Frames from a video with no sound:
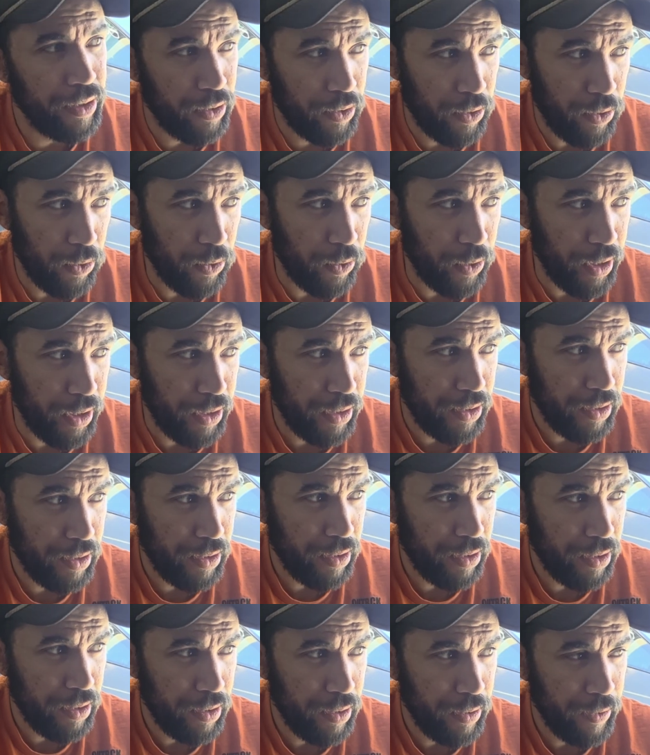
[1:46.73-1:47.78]
the
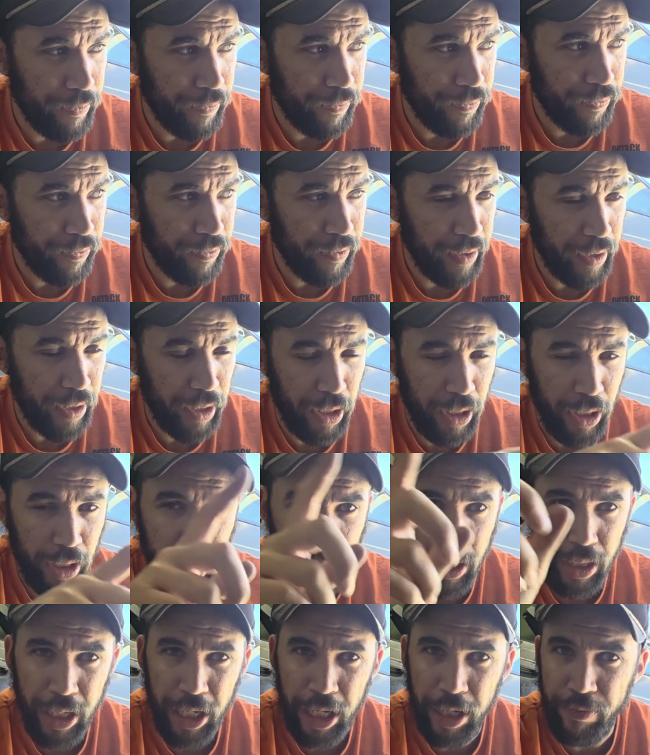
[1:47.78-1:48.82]
hoist
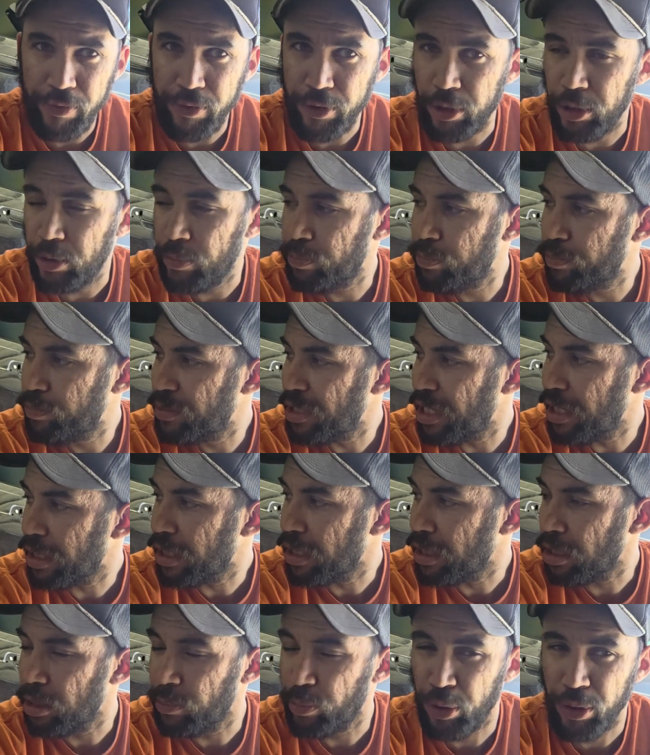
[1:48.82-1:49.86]
after
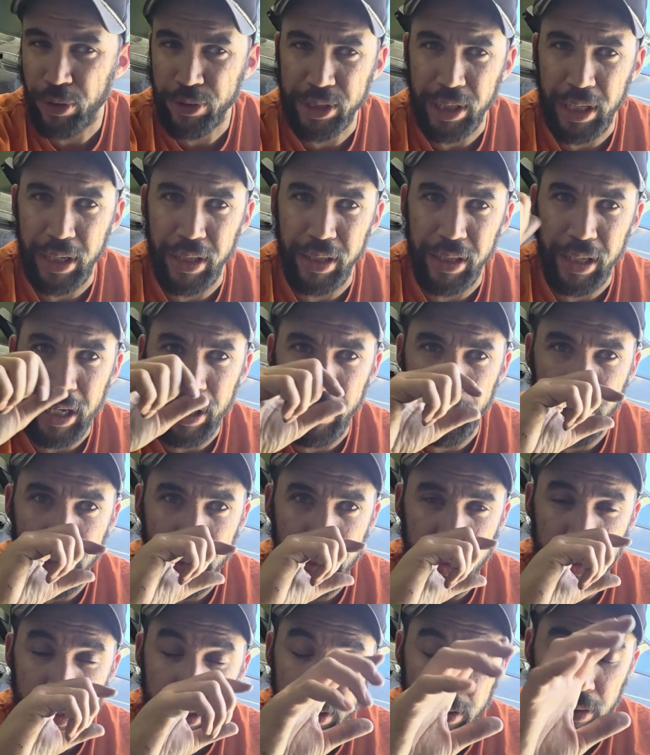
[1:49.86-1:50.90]
taking the bolts out of that one.
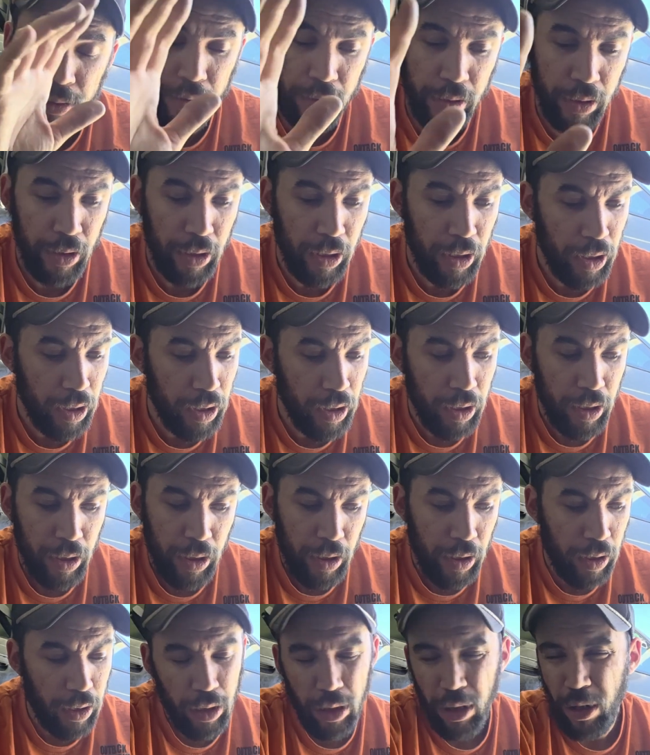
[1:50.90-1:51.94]
And
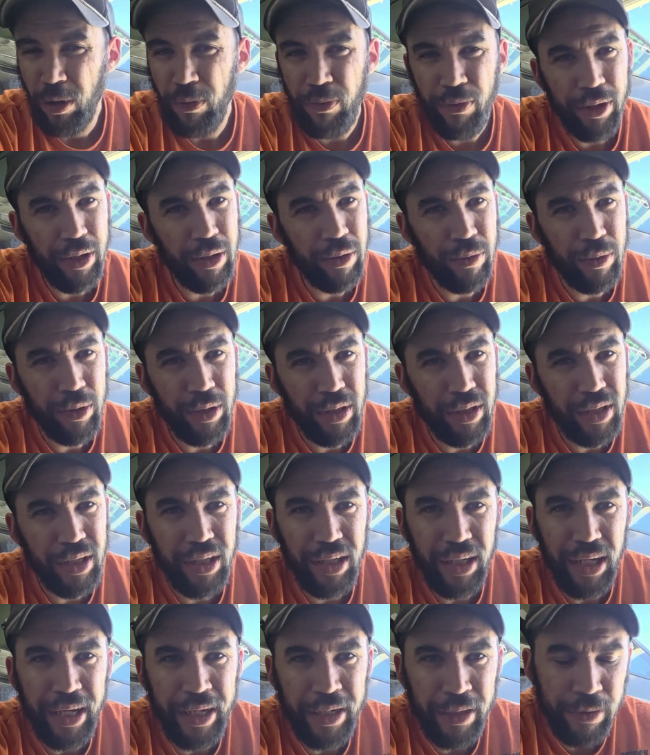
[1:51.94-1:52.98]
hopefully it'll work.
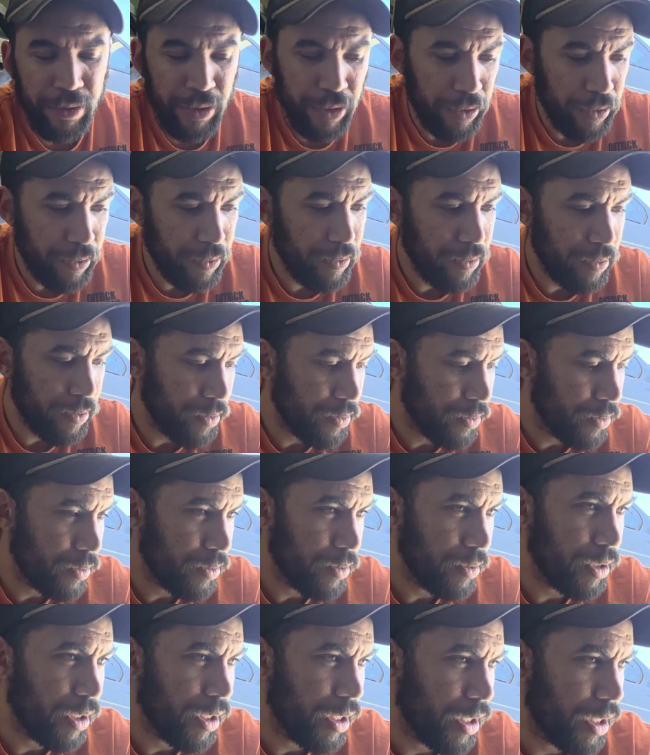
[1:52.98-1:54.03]
I don't know.
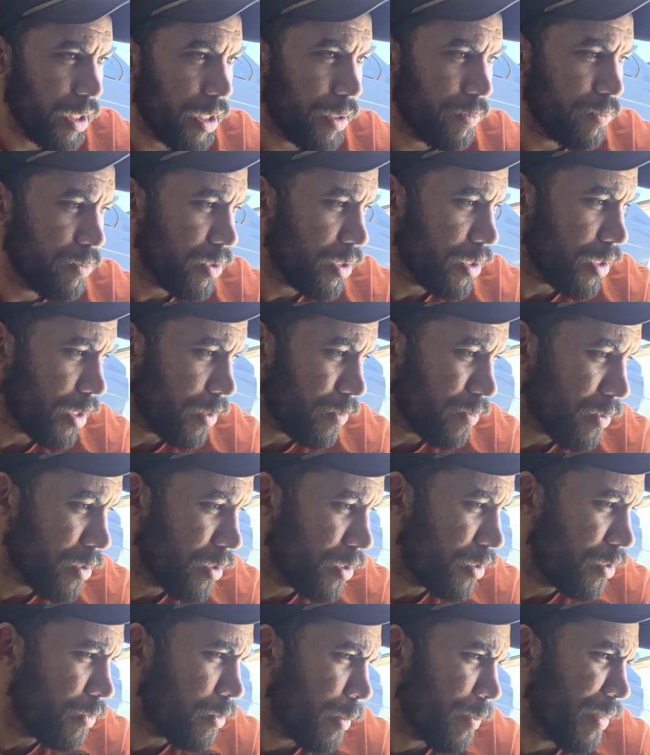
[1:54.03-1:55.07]
I'm gonna
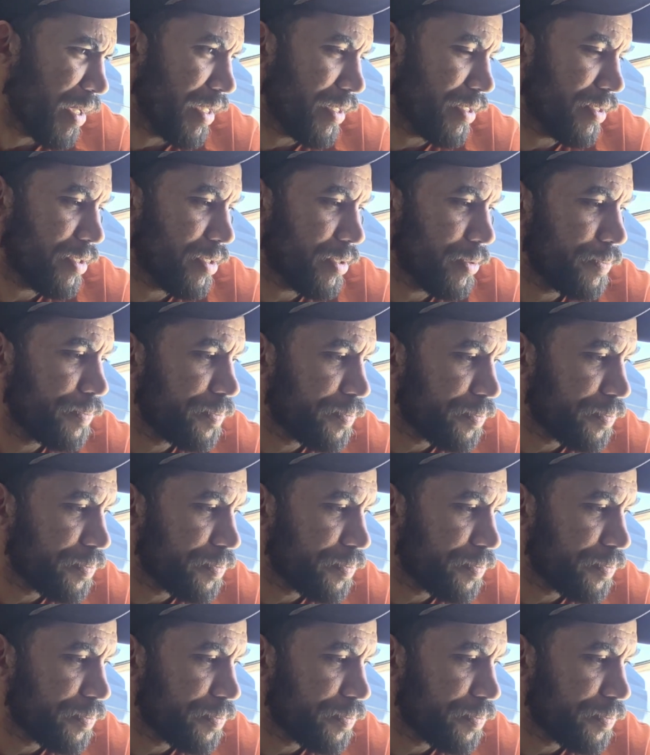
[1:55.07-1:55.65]
do my best.